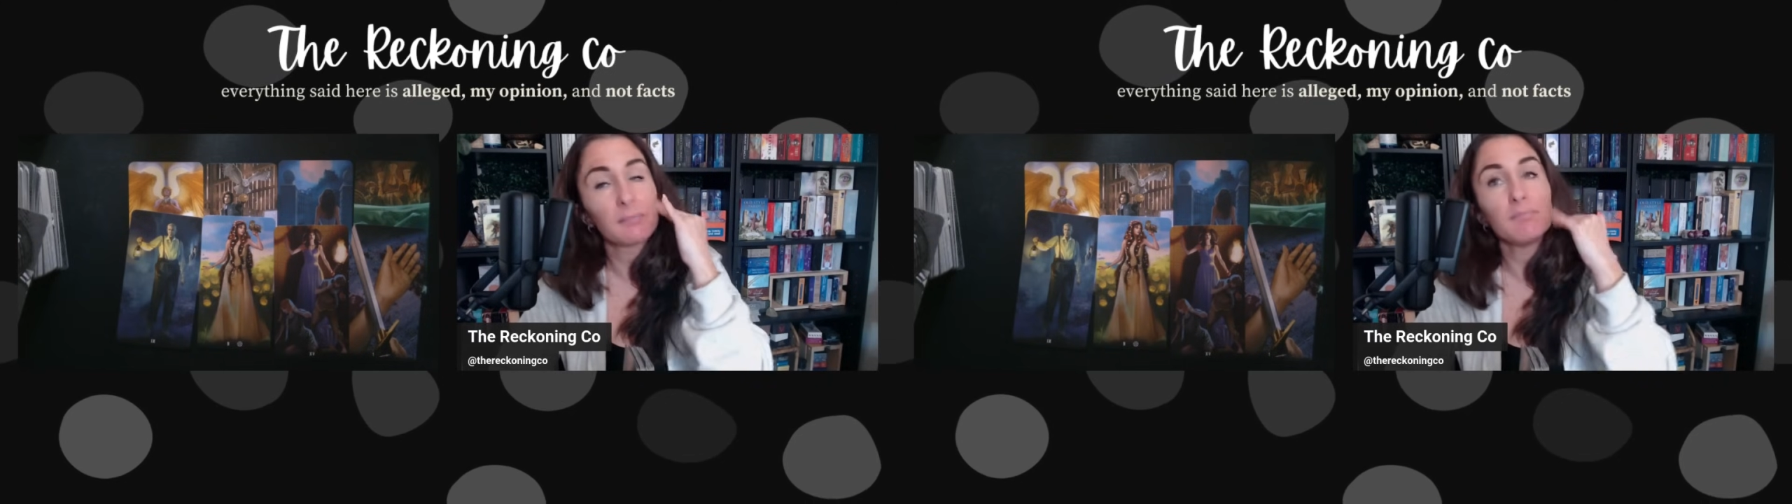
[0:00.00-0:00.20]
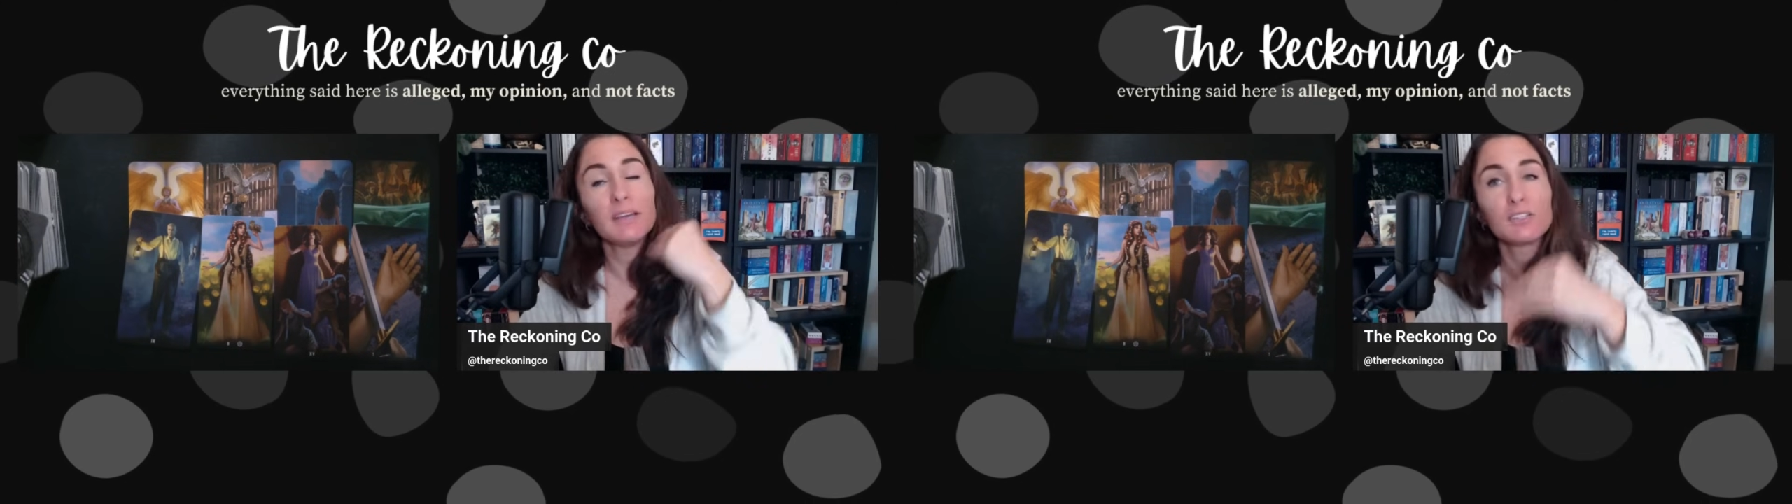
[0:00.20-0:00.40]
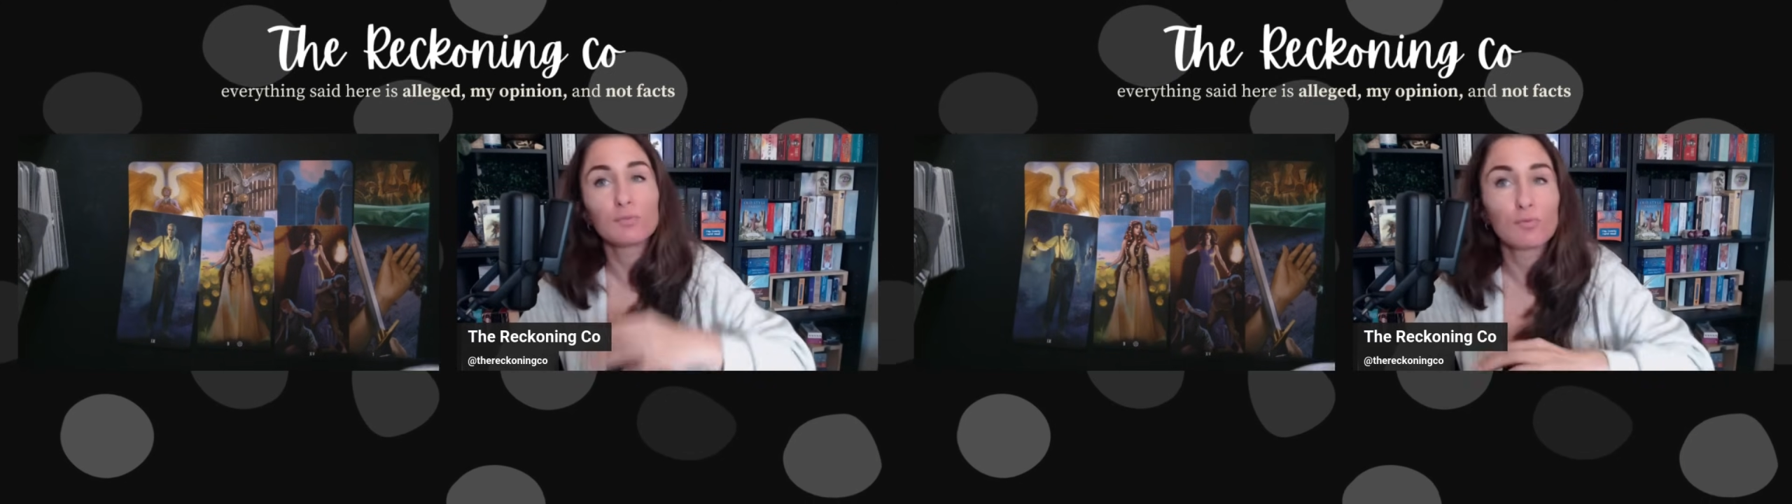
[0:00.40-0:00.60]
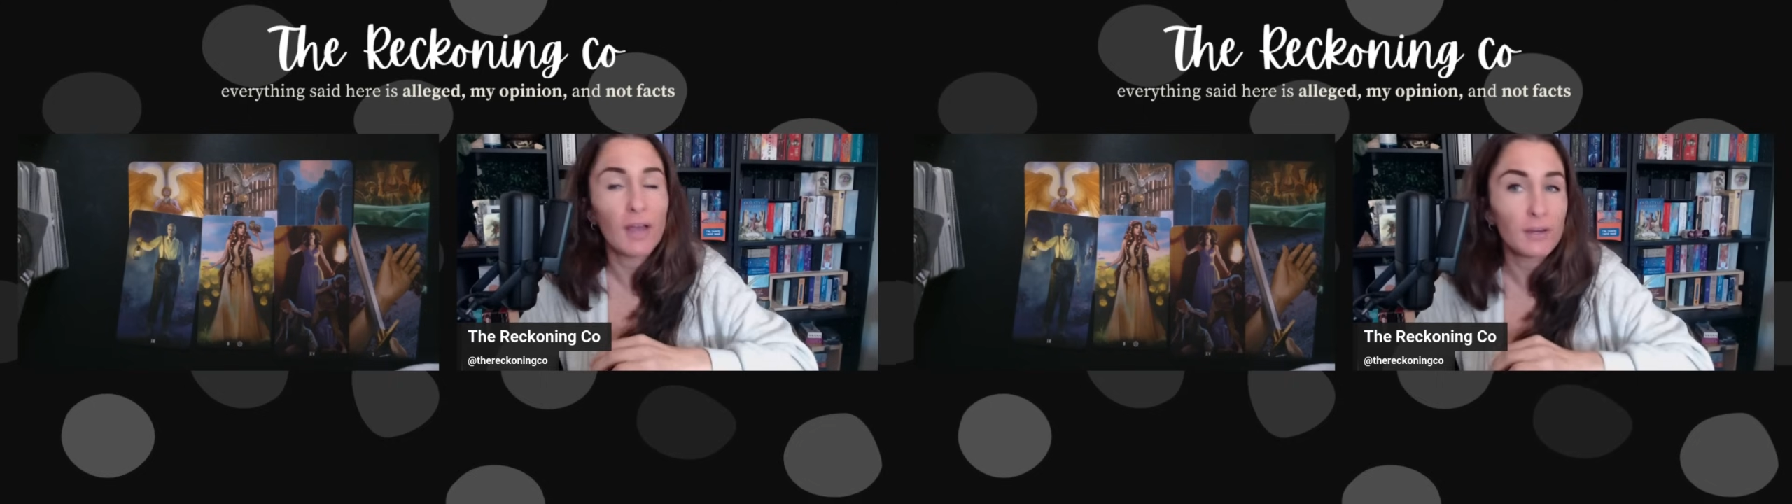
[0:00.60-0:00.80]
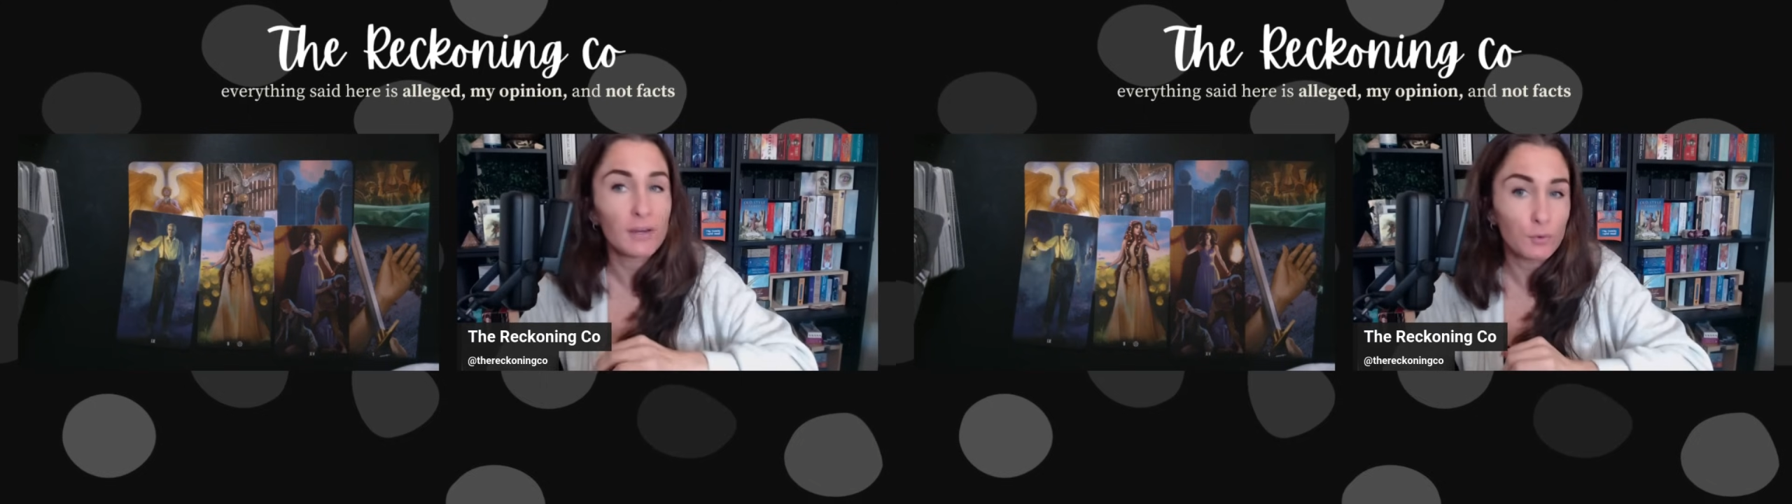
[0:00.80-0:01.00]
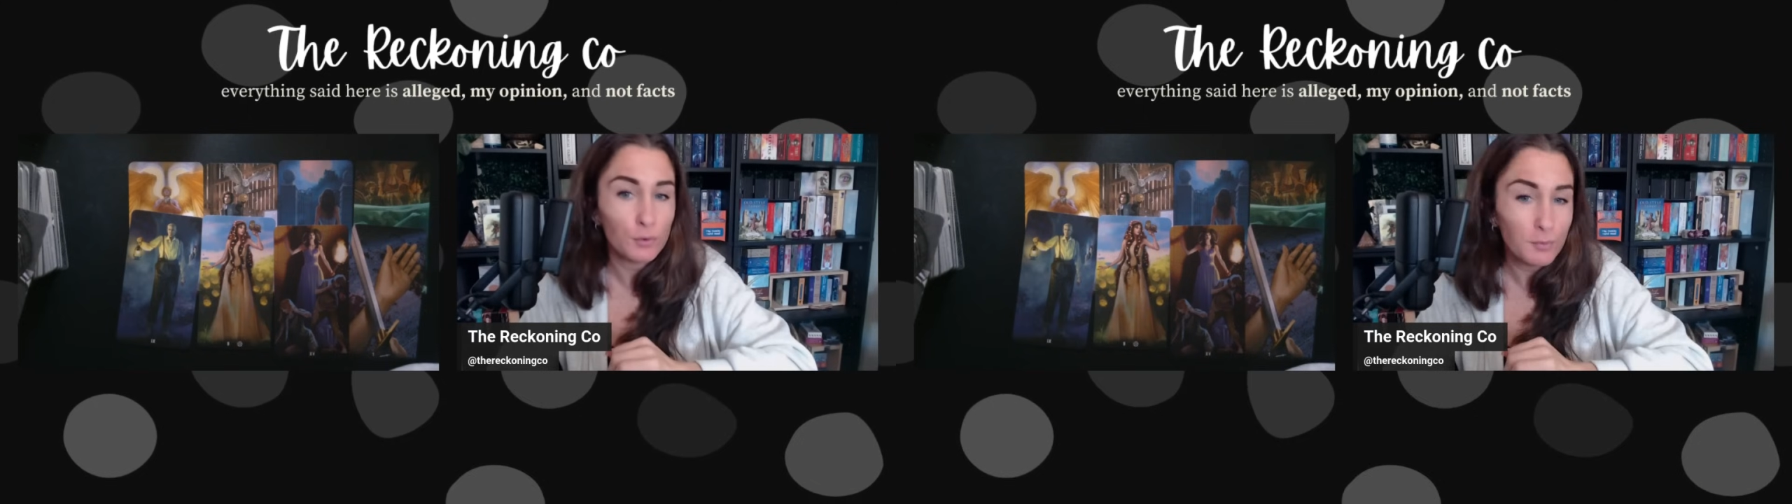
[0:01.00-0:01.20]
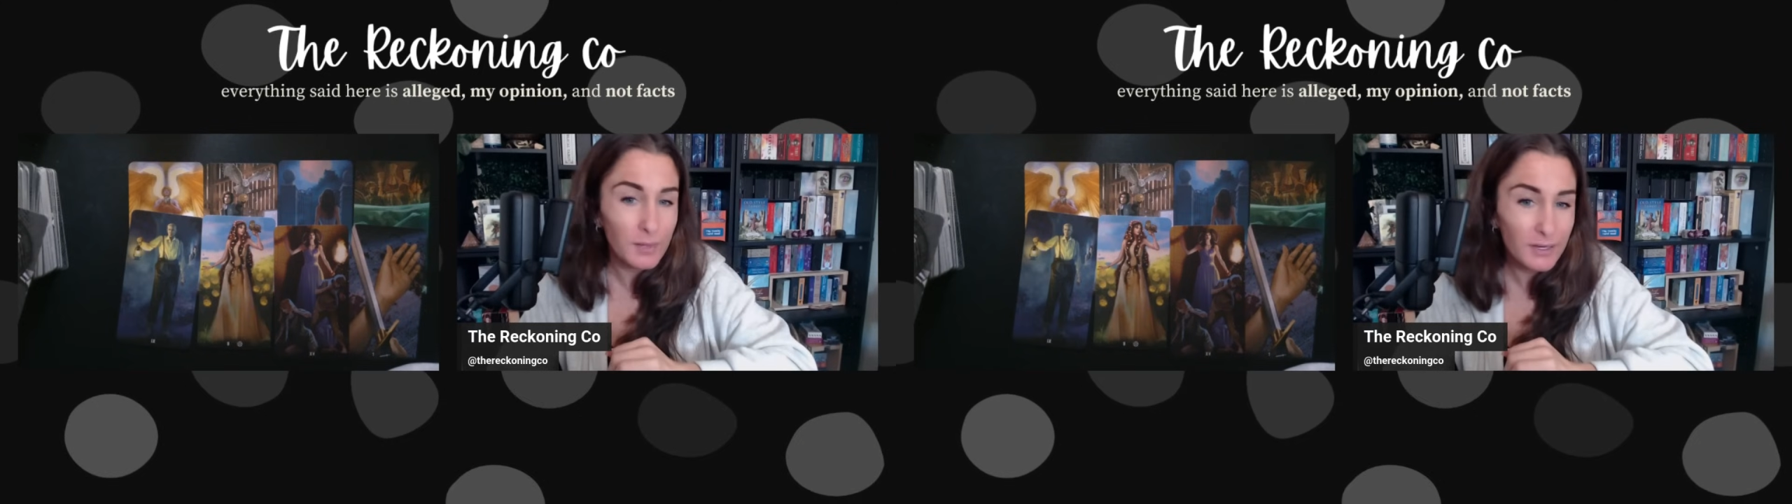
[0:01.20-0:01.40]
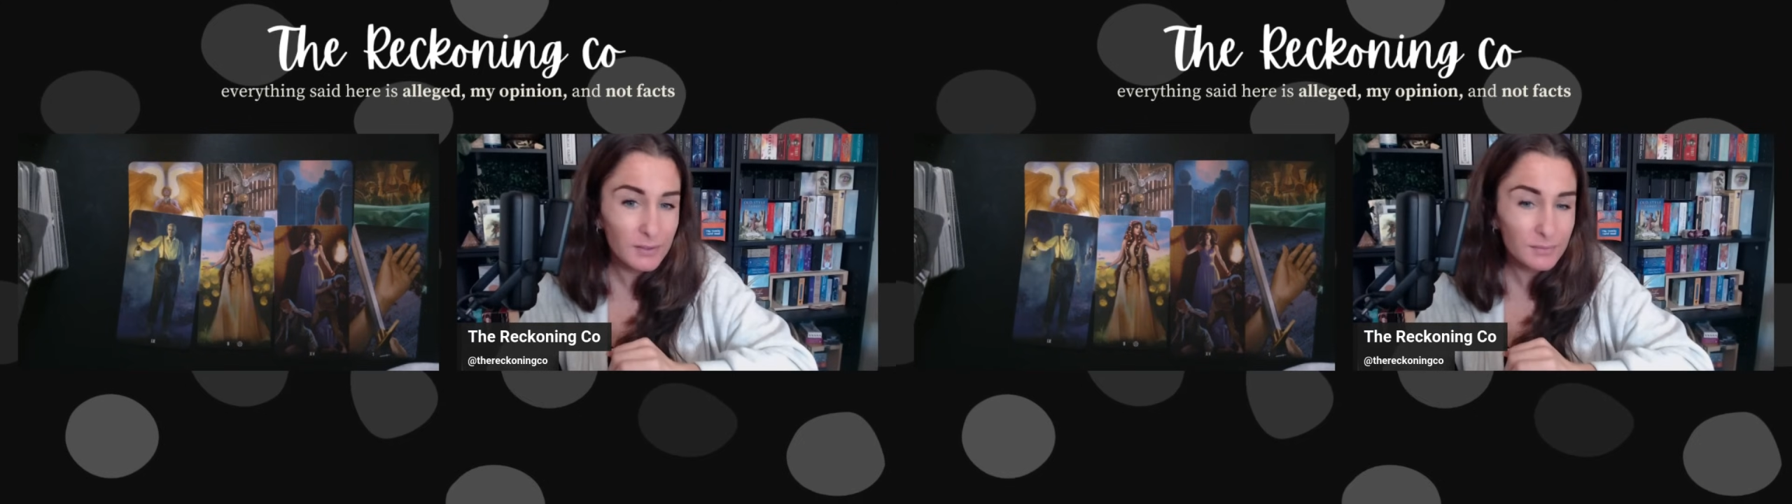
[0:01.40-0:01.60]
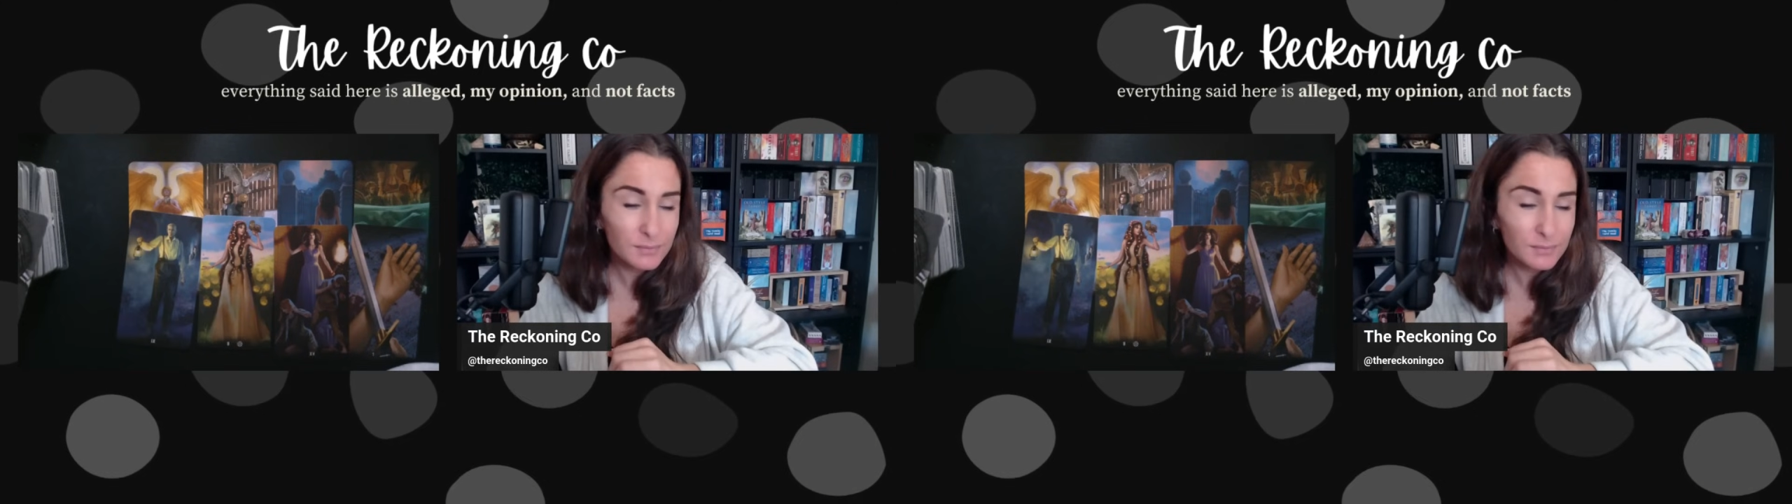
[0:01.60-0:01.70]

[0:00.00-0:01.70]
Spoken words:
misread grooming.